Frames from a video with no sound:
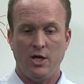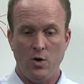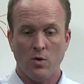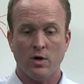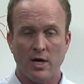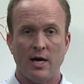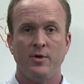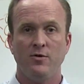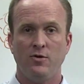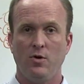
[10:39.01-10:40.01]
You are a
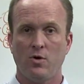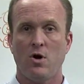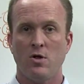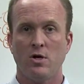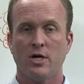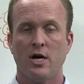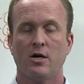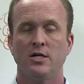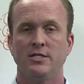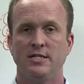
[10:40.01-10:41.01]
lobbyist, you call on Congress,